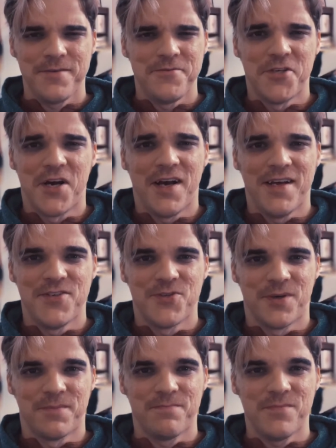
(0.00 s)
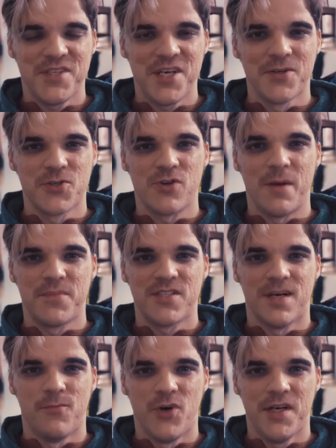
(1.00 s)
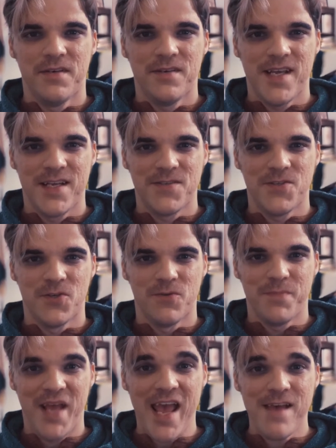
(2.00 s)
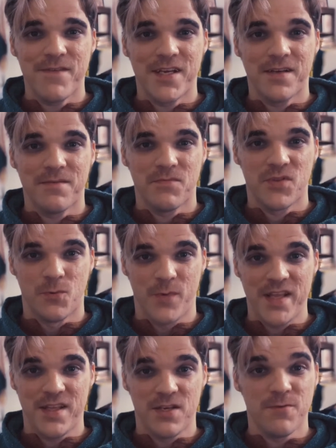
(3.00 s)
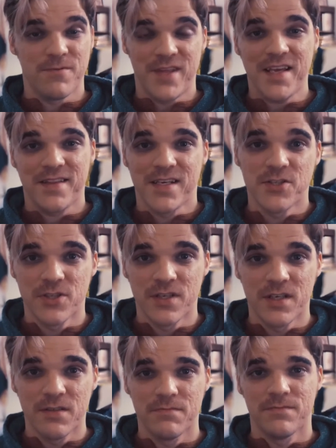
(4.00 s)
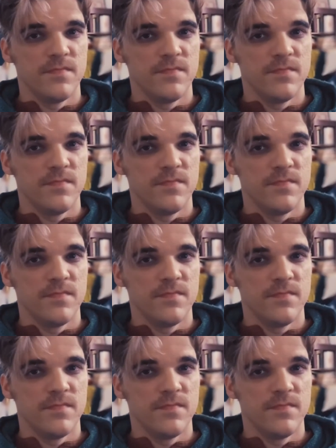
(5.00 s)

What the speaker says: judge, or guilt trip someone into behaving the way that you think they should.